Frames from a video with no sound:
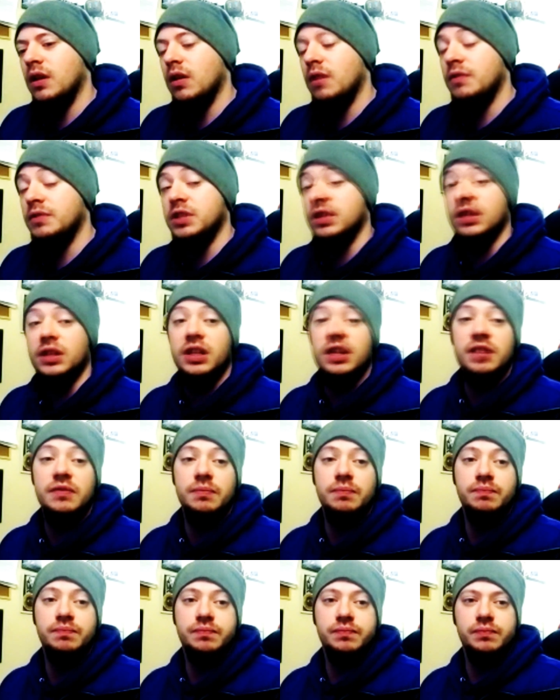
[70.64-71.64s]

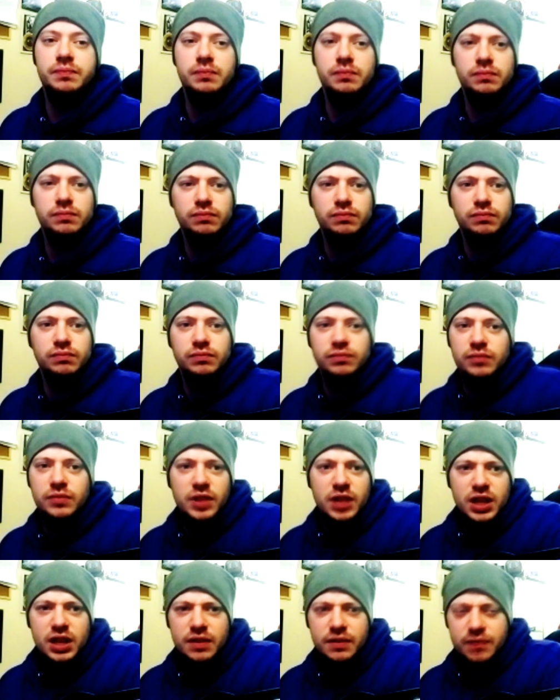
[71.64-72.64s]
Obviously,
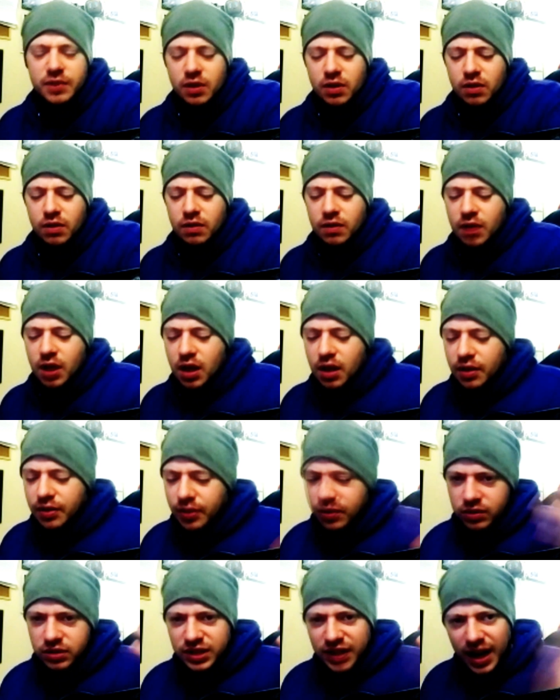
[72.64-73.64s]
leave
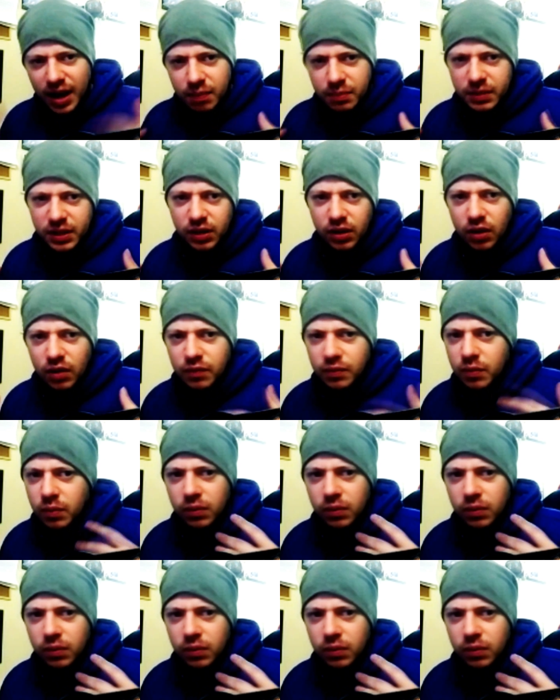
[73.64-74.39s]
your thoughts down